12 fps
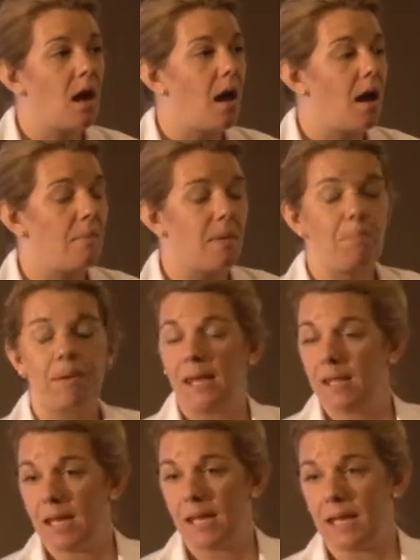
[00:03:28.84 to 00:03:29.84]
A
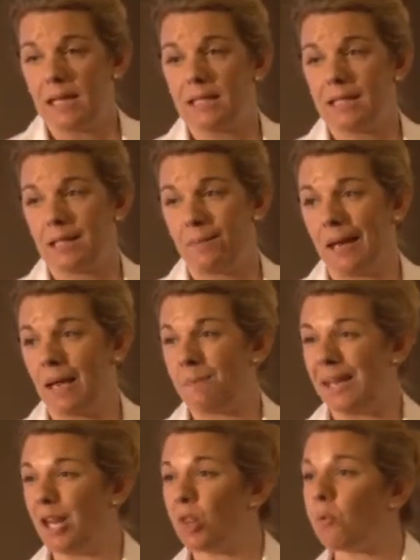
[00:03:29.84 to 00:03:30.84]
big thing is to pick up
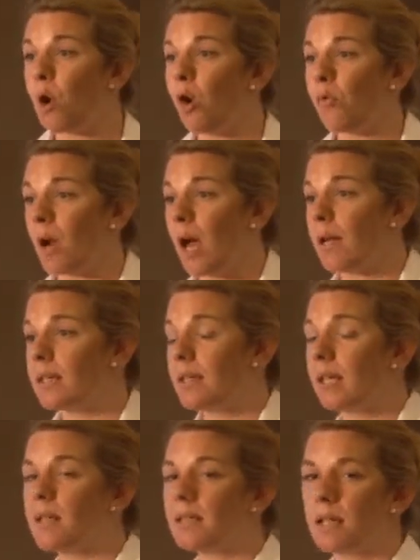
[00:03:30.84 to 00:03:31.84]
any throw rugs.
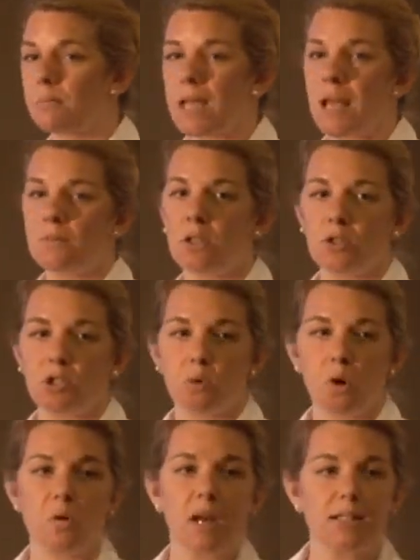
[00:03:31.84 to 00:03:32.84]
Sometimes those
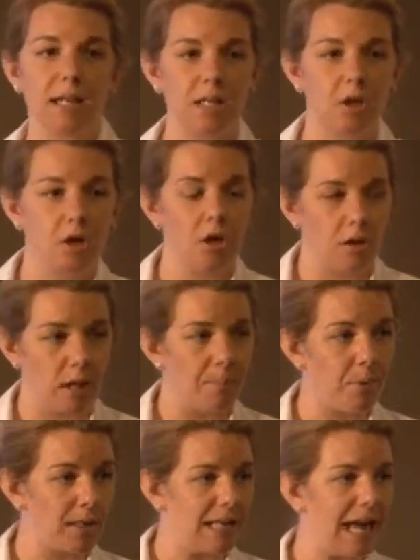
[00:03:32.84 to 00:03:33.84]
throw rugs like to curl
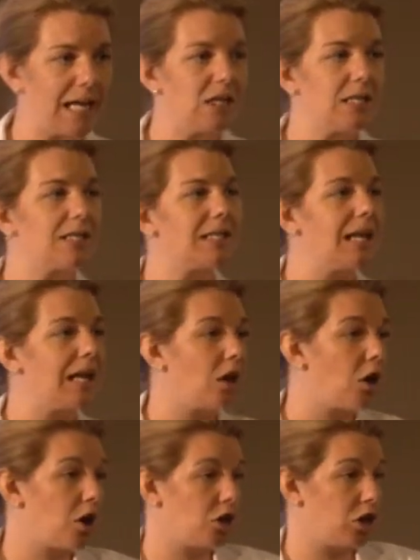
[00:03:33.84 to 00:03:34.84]
up on the edges and it can
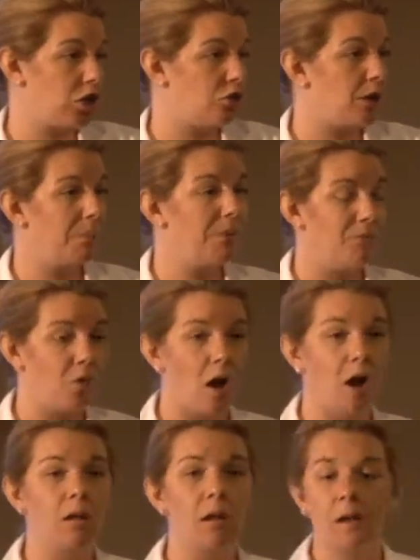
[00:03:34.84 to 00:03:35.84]
cause you to trip and
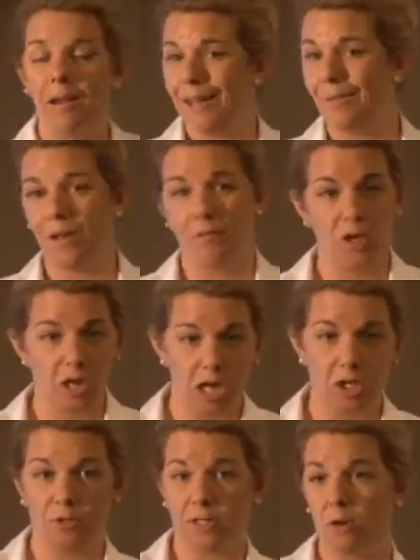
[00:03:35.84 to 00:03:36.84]
fall, even if you're
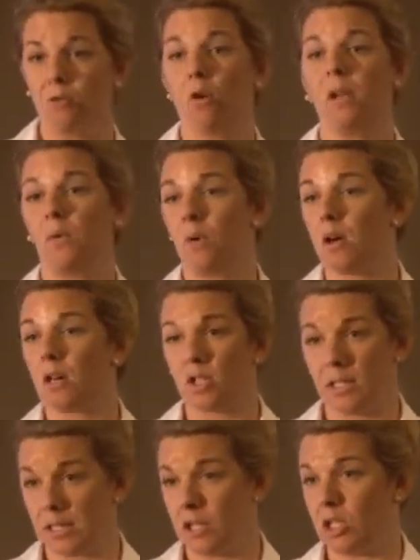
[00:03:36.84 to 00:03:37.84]
not using a rolling walker,
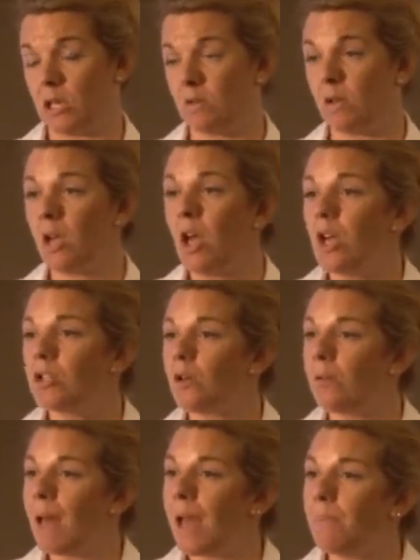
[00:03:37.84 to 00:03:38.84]
just in general. So
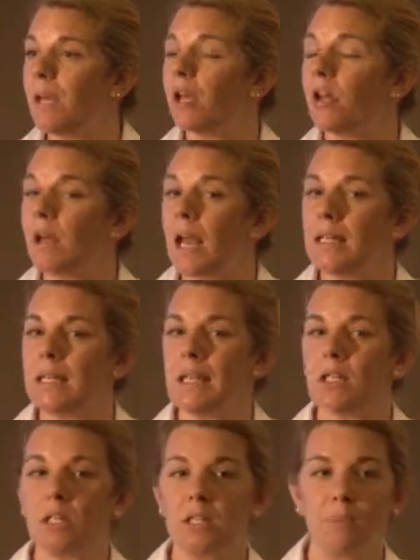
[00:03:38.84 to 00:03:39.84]
it might be a good
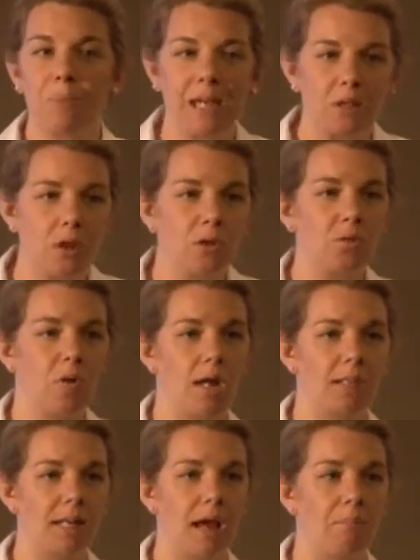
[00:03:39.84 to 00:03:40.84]
idea just to pick those
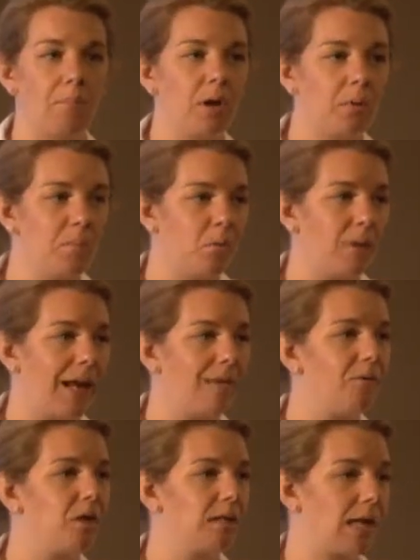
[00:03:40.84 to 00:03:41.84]
rugs up, put them away
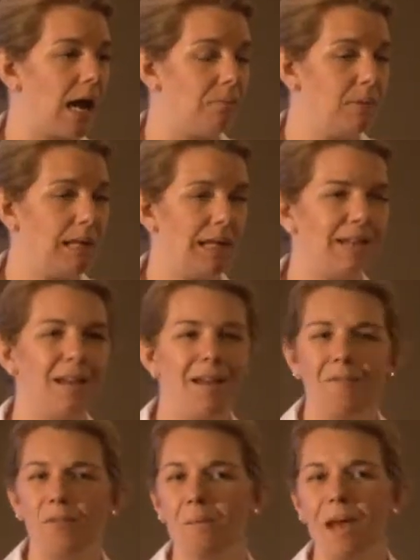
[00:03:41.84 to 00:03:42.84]
for the time being
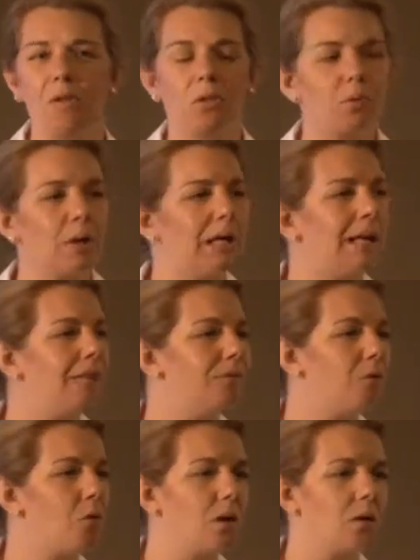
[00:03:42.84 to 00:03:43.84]
for about
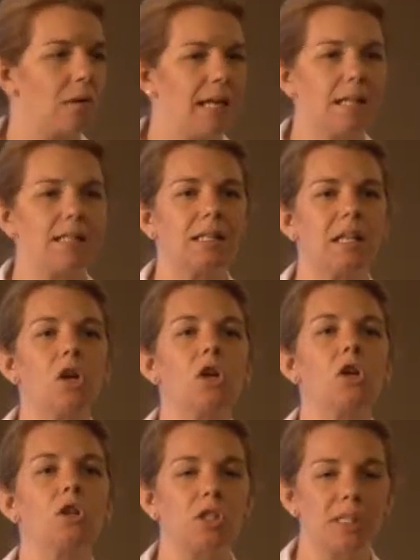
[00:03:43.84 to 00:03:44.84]
3-4 weeks until
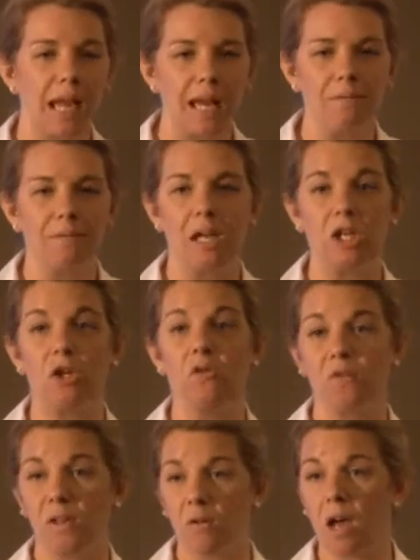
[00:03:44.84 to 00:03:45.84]
you're safe and you
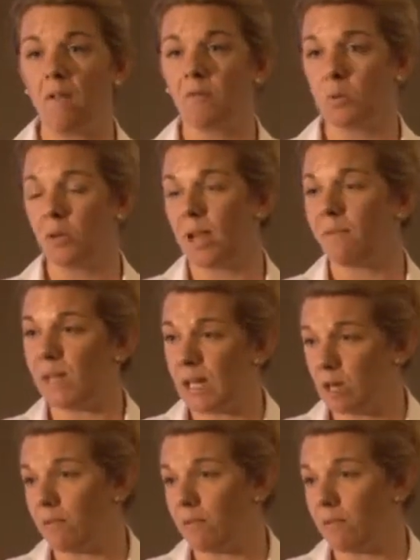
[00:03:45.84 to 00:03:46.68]
feel comfortable enough getting